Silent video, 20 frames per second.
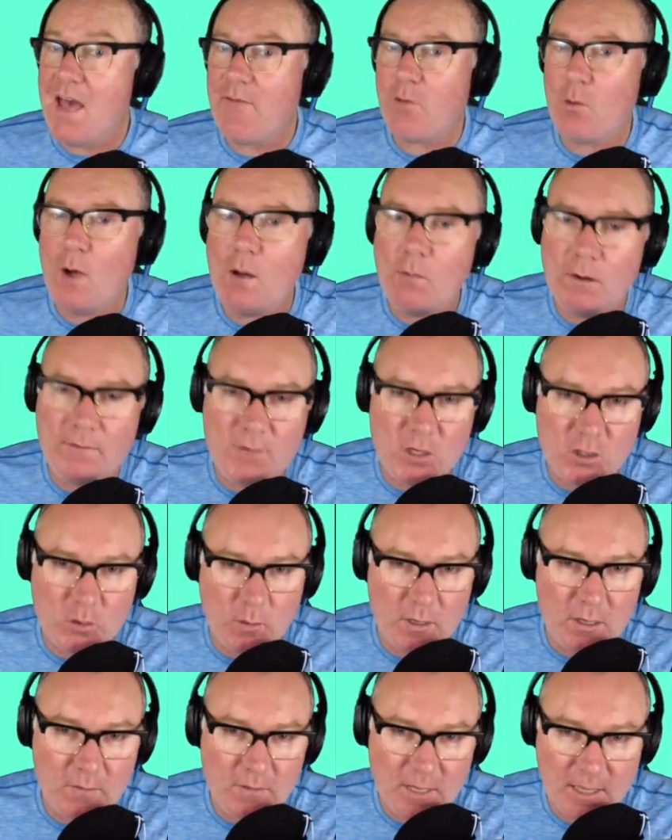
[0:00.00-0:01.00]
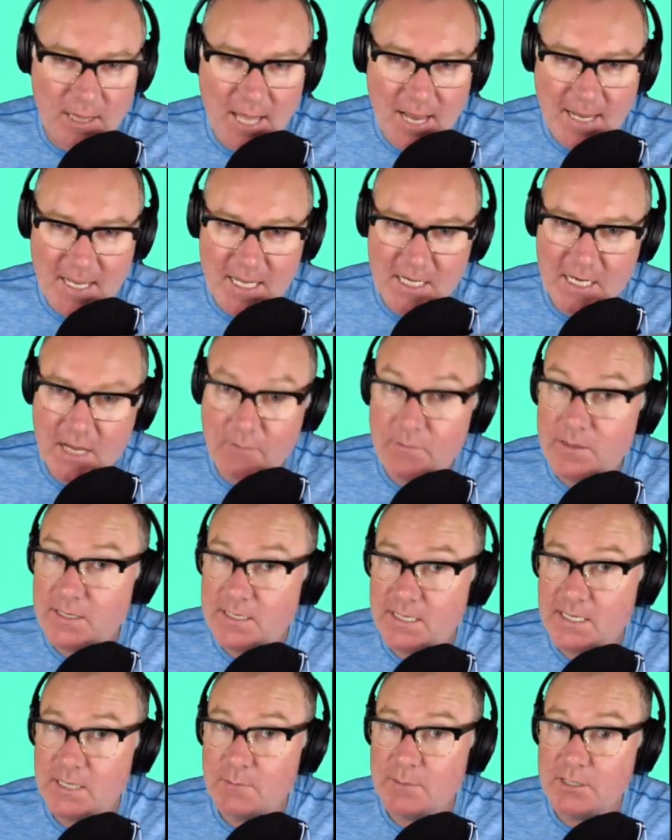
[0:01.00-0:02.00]
you are, whatever you're doing, if you're lucky enough
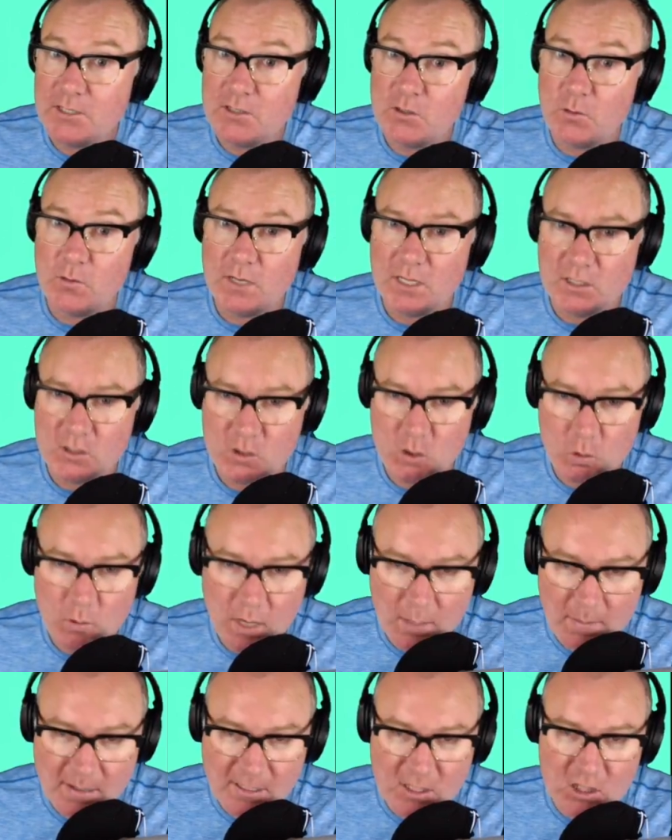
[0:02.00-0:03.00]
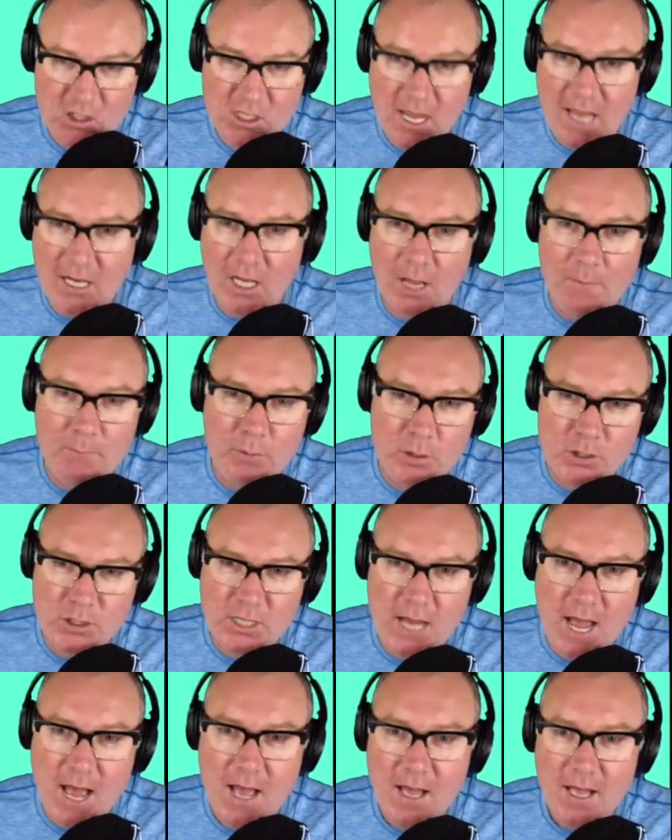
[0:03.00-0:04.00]
indeed to be doing it too. Welcome back to channel. I'm
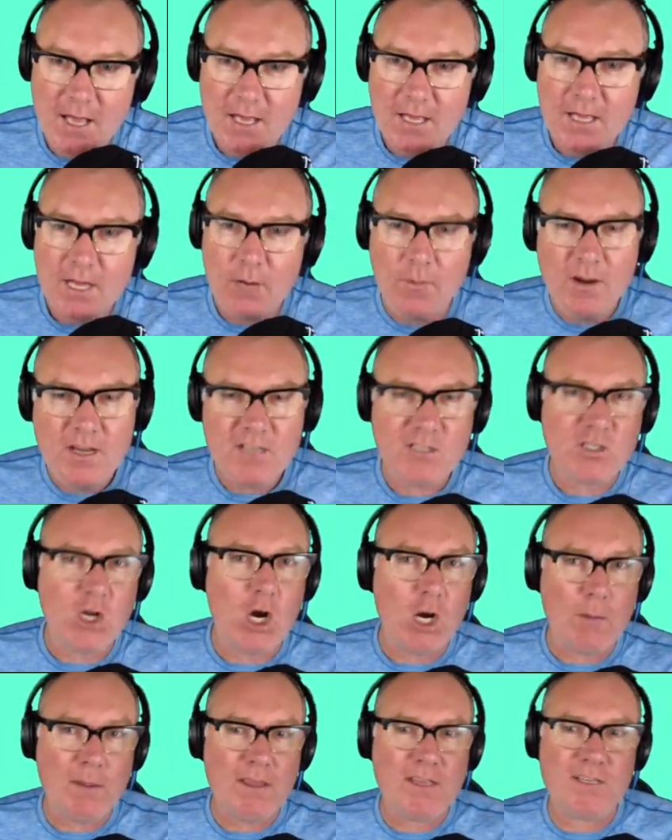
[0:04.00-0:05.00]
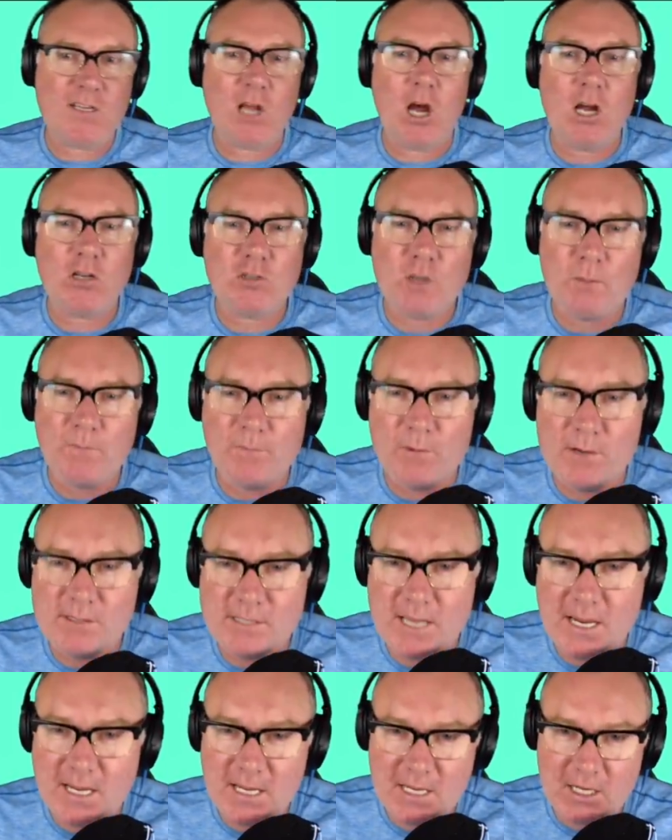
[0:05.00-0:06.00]
Bushka, and we're just talking about this hot drop for a
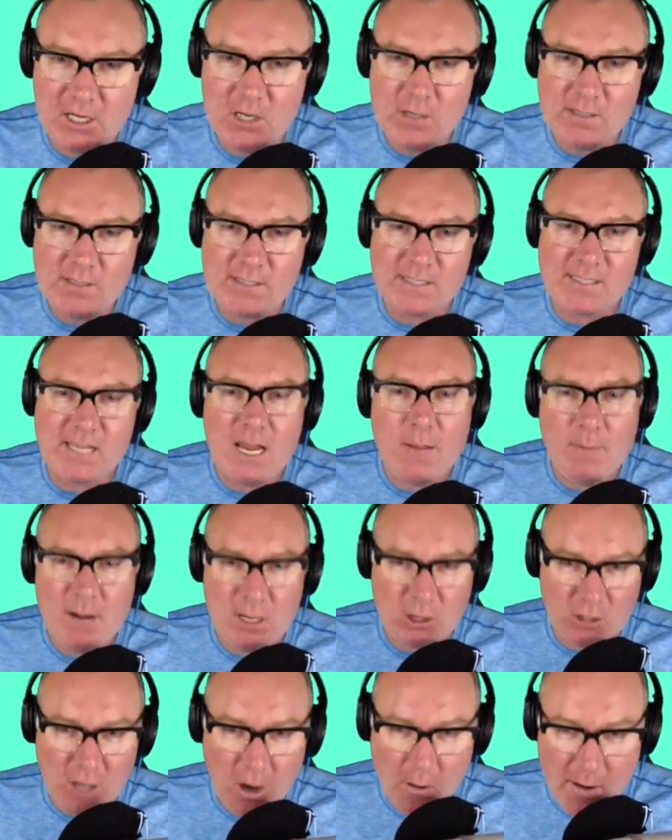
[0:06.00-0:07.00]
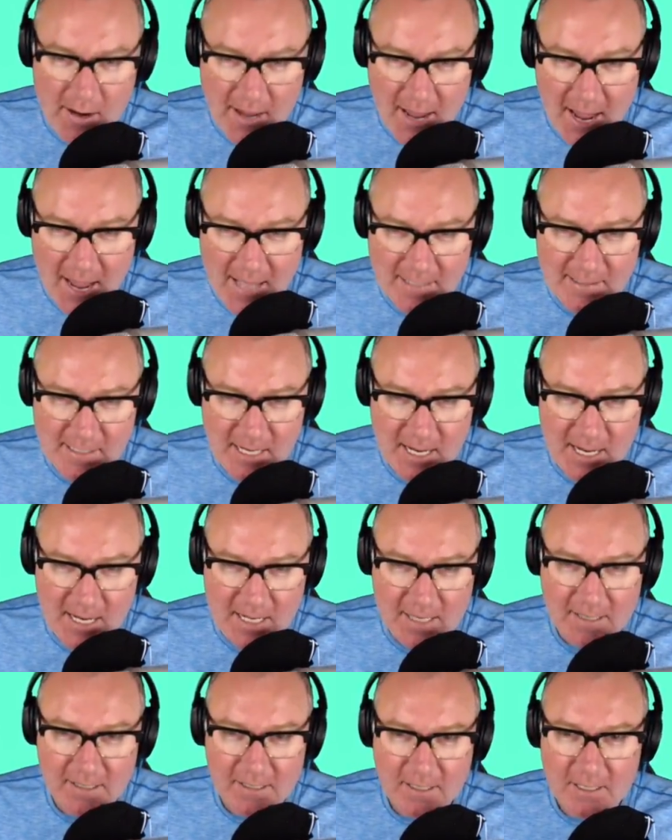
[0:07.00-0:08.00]
second. Can you see me throwing hands
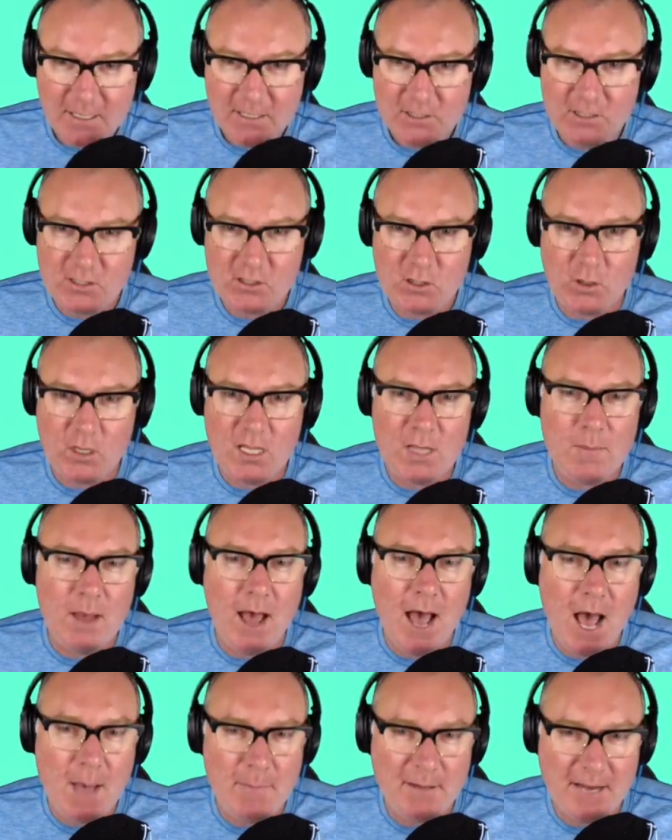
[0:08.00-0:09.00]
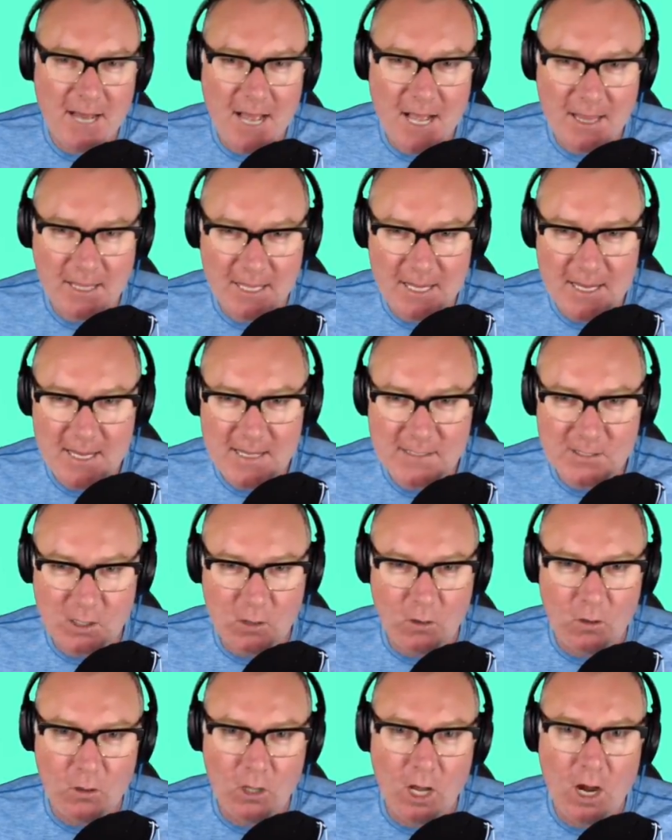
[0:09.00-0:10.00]
here? Just doing the Muhammad Ali's
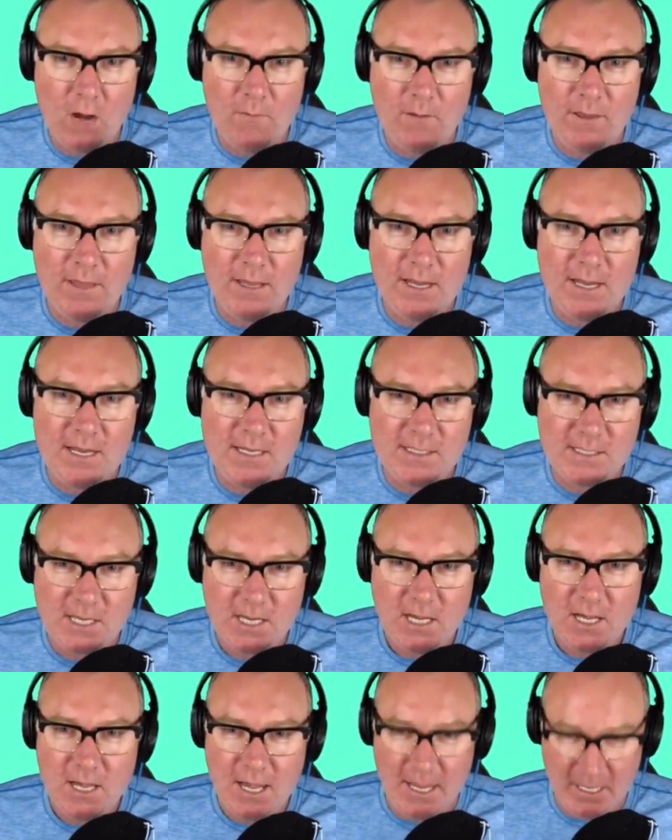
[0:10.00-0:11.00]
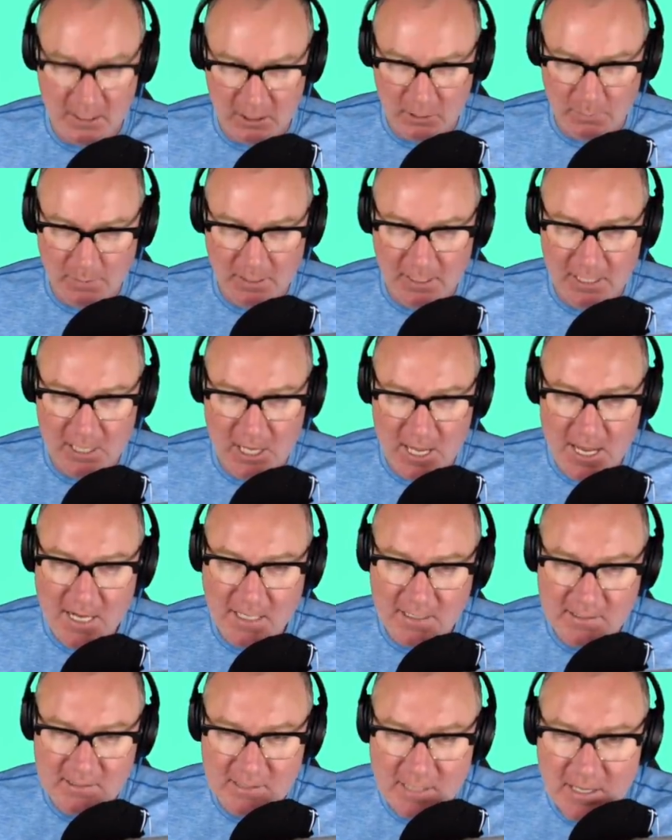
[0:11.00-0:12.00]
all over these hillbilly
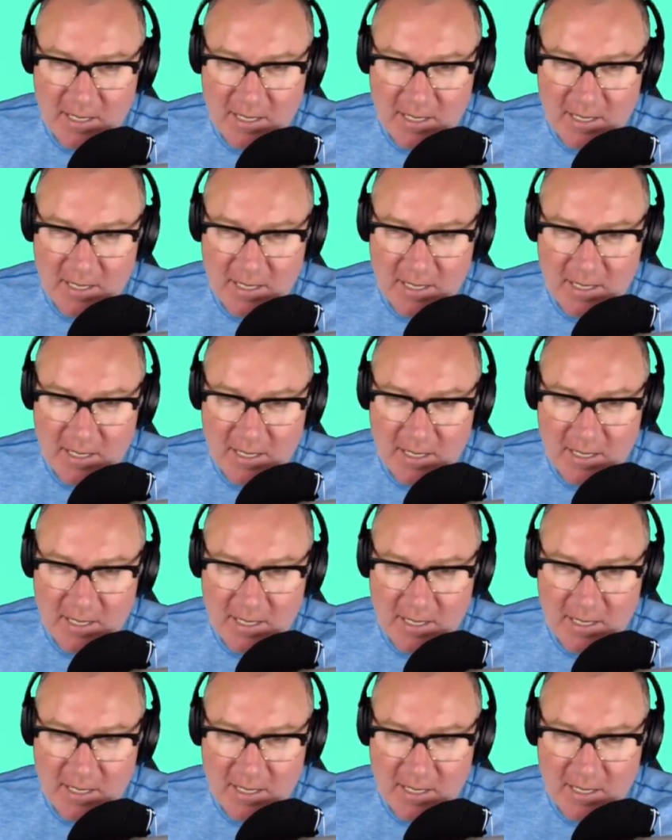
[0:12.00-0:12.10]
hicks,